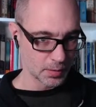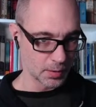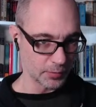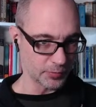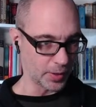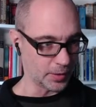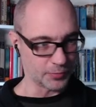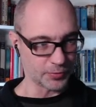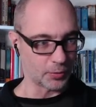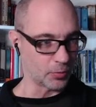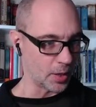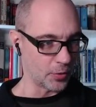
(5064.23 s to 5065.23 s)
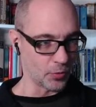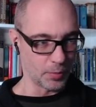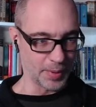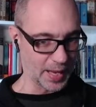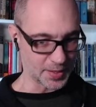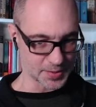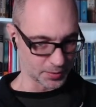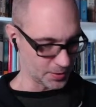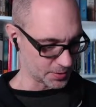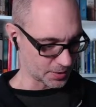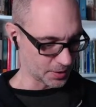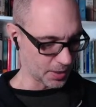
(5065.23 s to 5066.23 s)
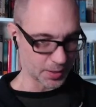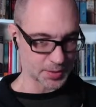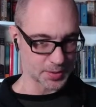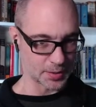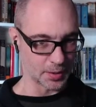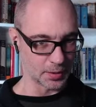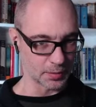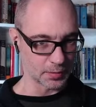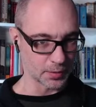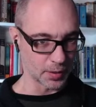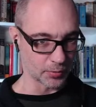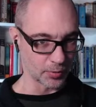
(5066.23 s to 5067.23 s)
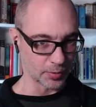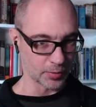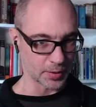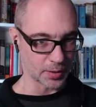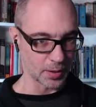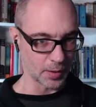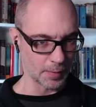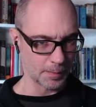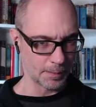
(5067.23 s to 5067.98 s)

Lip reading: if I run into a basilisk next, then I'll regret that.